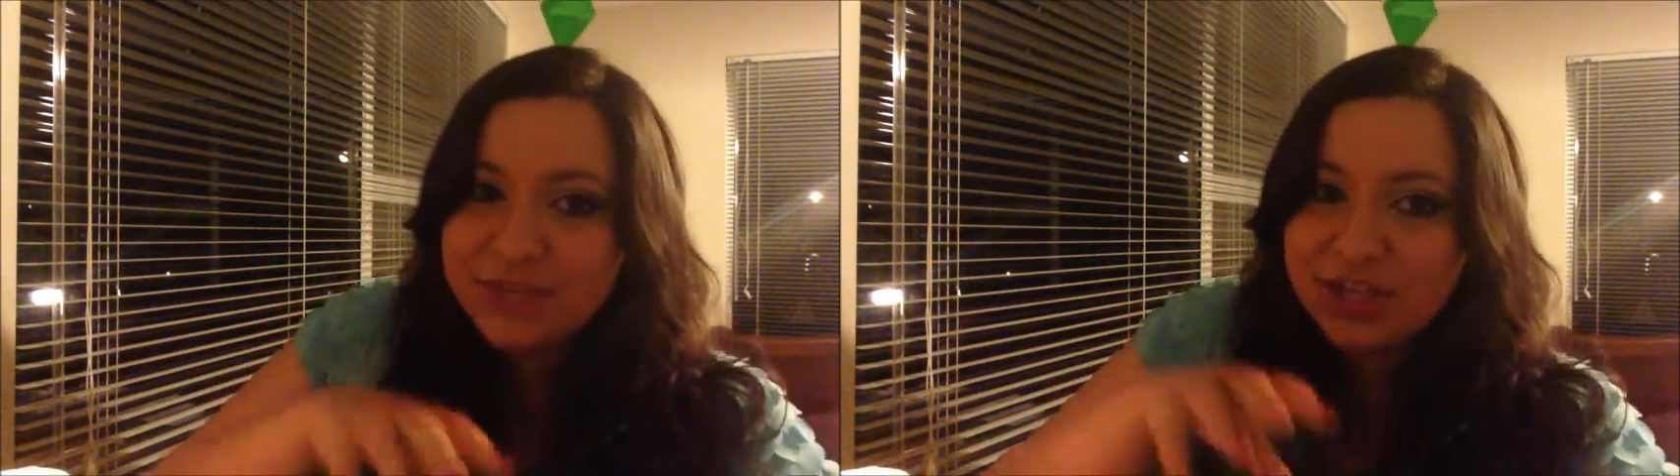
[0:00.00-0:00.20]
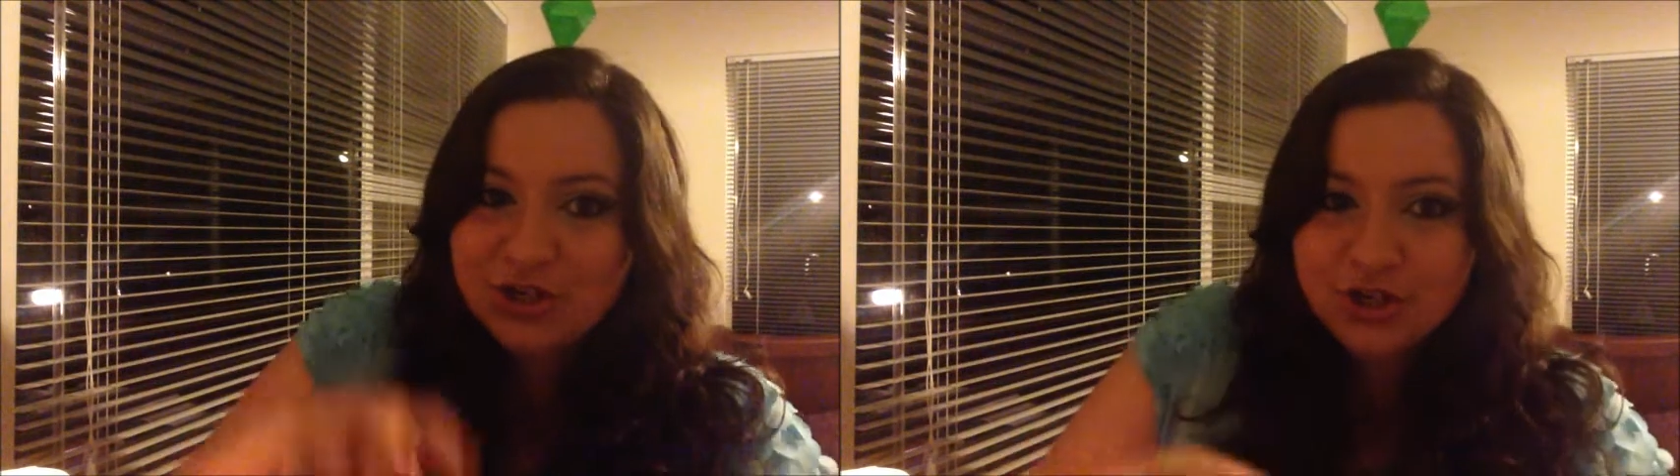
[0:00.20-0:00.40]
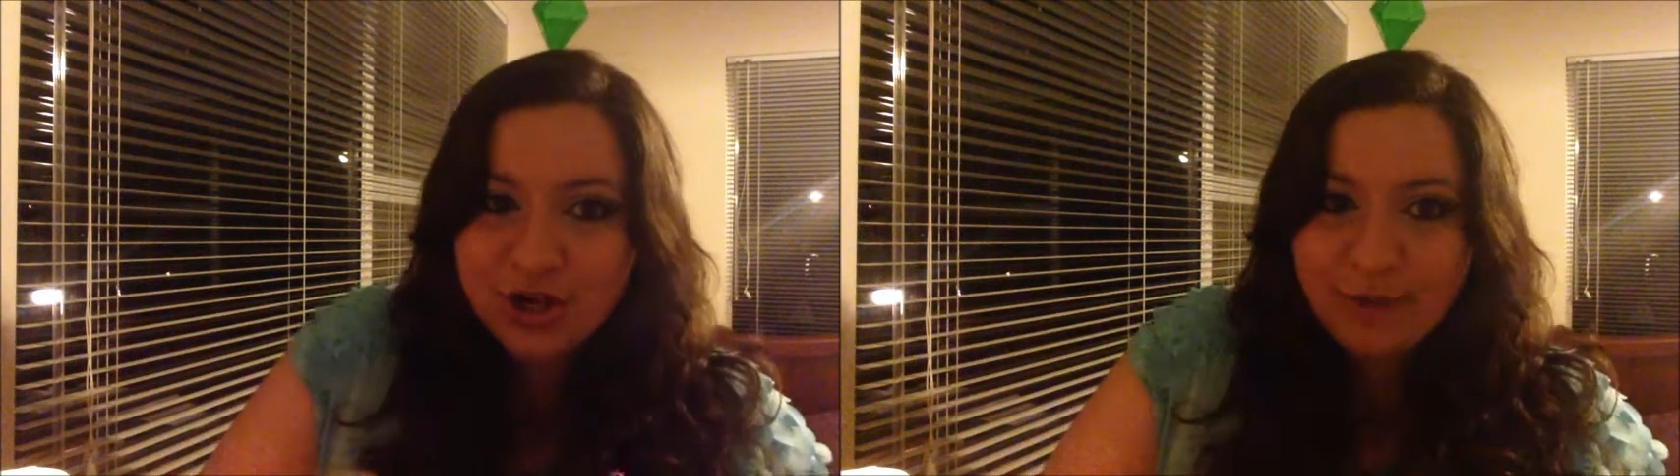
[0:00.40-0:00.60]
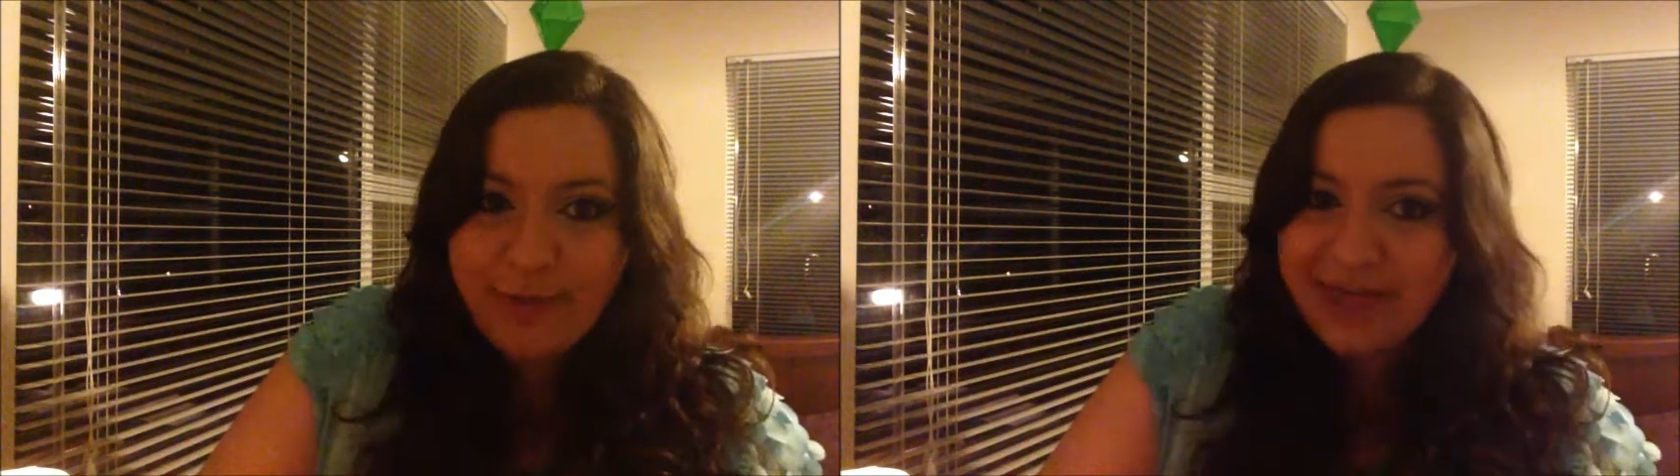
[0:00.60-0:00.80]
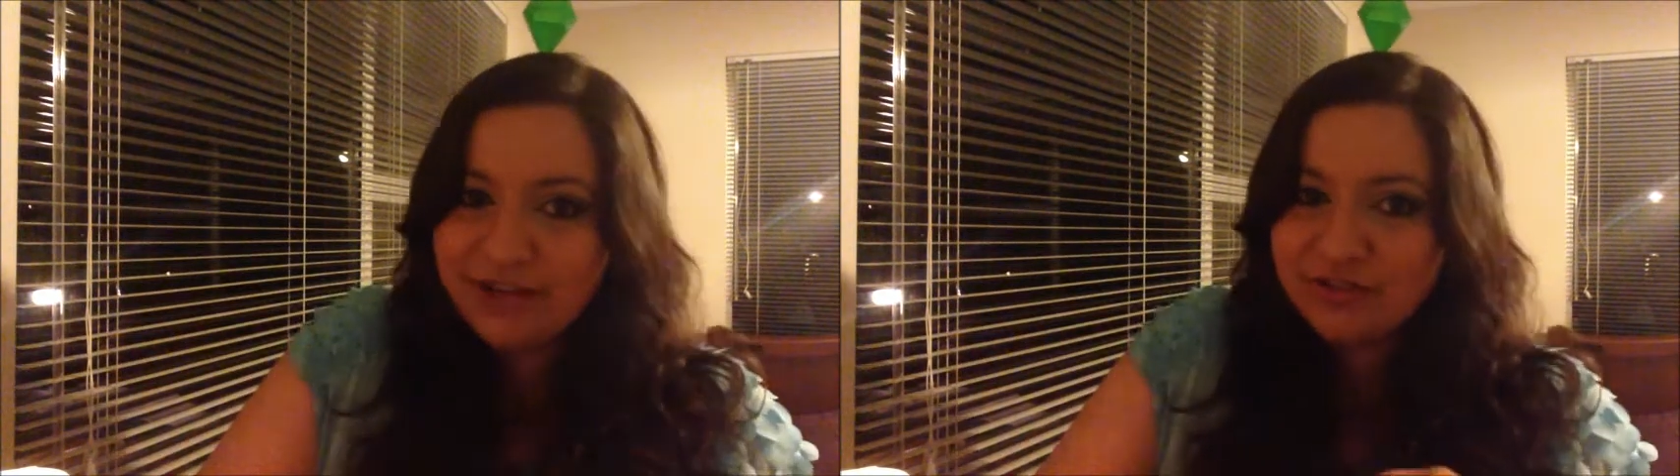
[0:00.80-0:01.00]
control
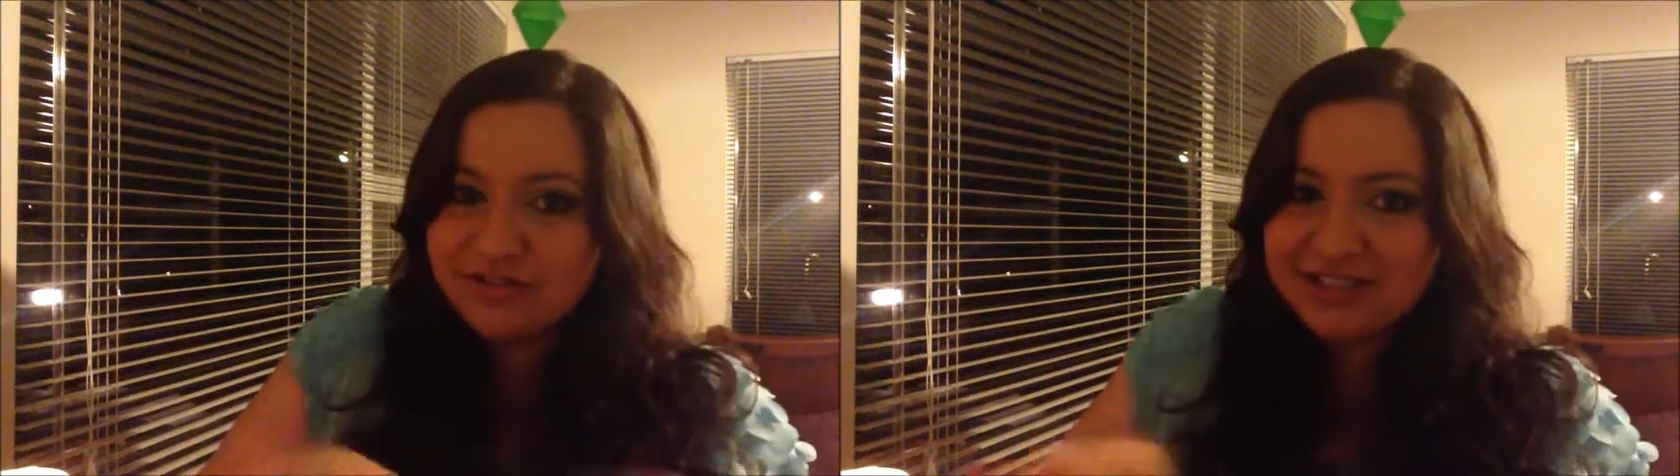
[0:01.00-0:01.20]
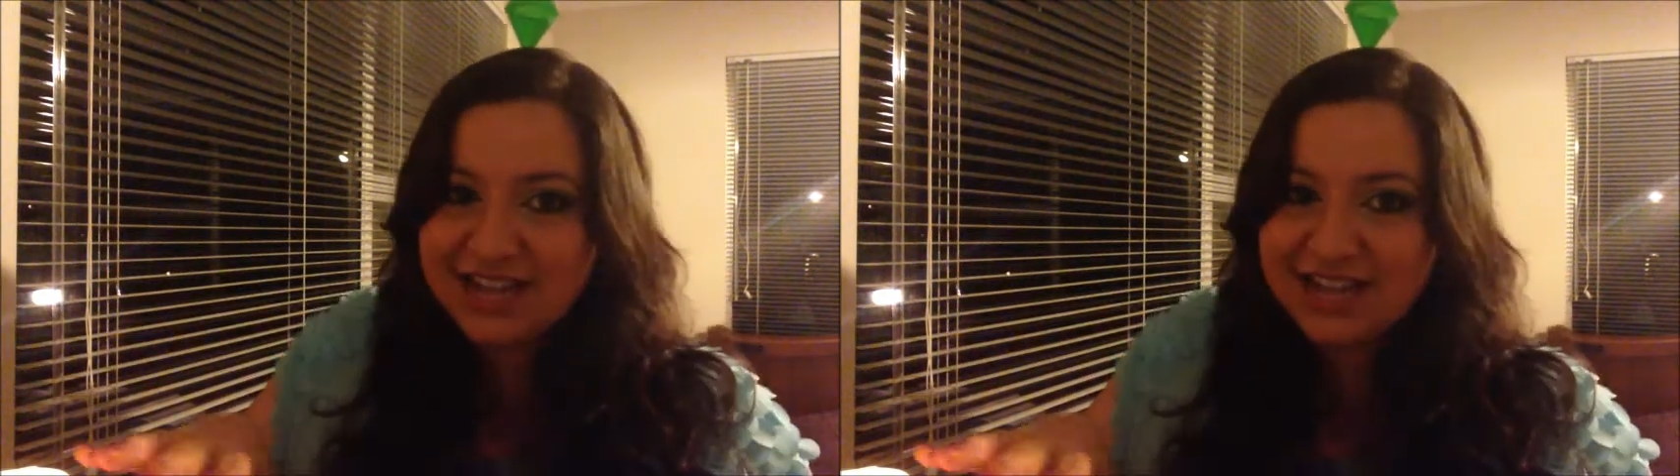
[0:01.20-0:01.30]
panel